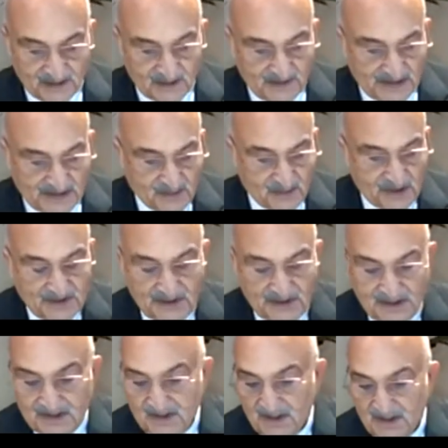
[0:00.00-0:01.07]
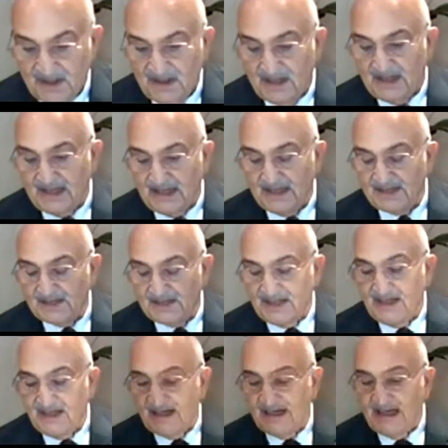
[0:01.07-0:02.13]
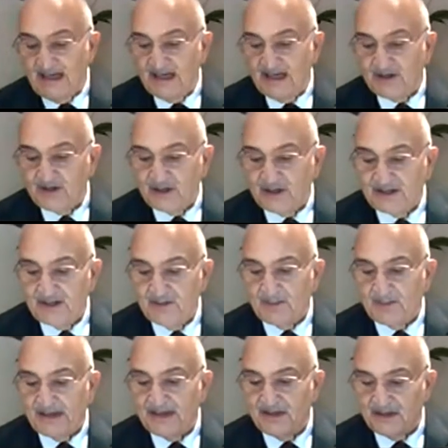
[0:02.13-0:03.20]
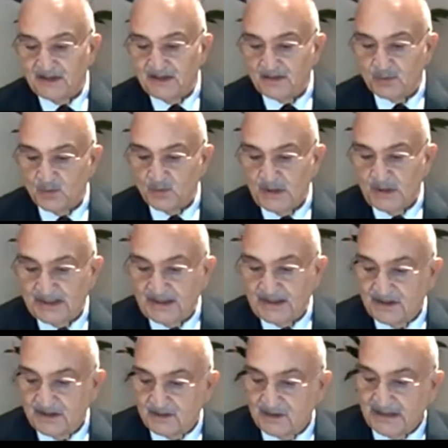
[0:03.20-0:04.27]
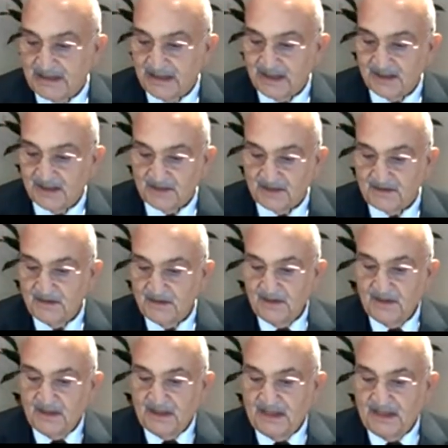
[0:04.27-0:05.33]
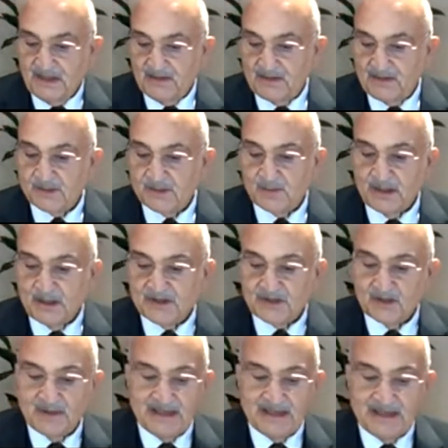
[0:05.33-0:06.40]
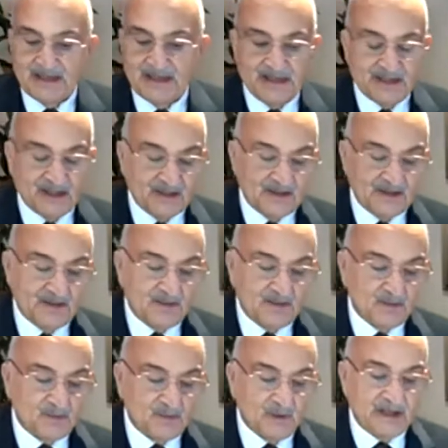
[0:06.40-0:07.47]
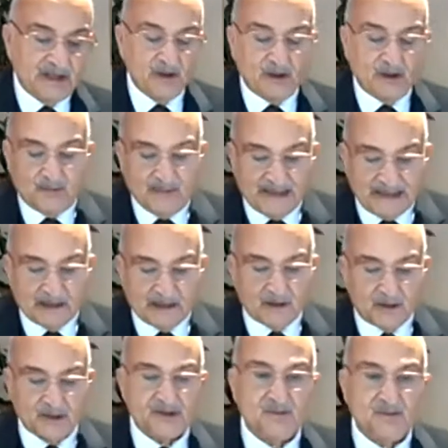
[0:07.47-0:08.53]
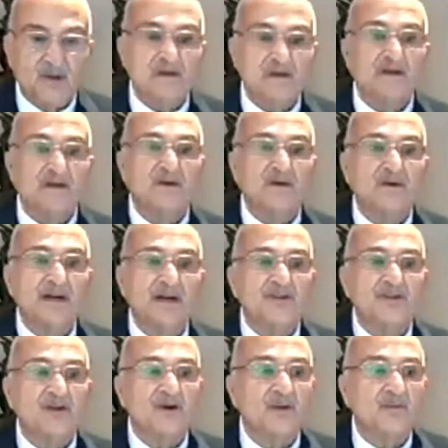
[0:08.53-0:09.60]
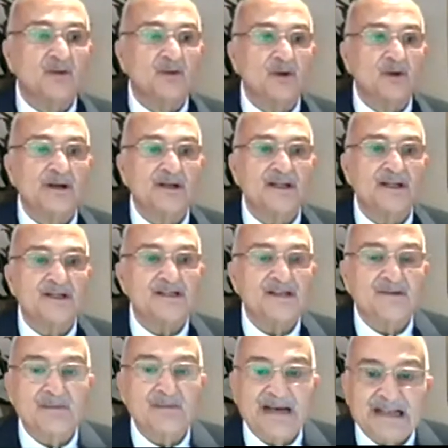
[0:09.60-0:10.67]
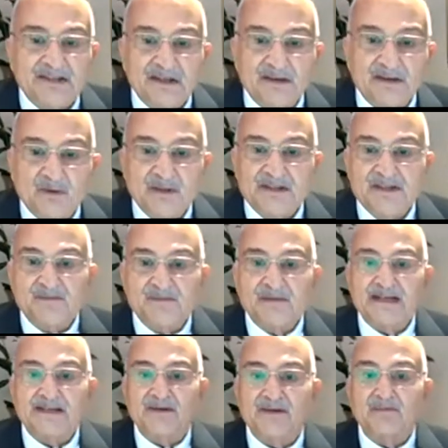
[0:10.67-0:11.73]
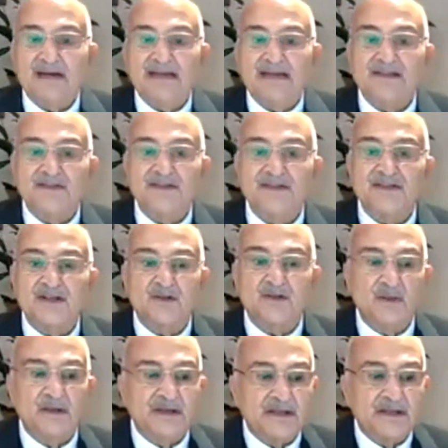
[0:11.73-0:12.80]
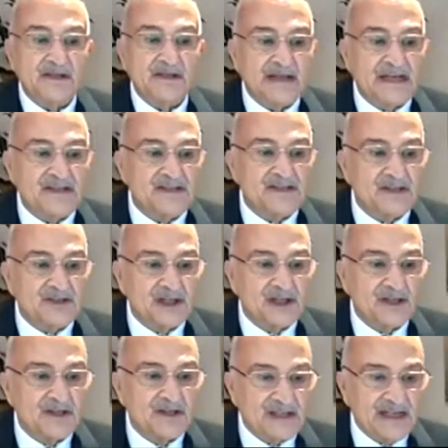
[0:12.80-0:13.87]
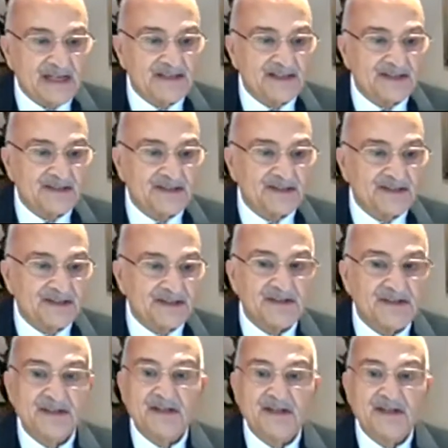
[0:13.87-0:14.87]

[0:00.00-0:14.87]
of expertise, and say intradependence, working together, responsibility, whether you're bigger or smaller or richer or poorer, doesn't matter. What is matters is that we recognize each other's identities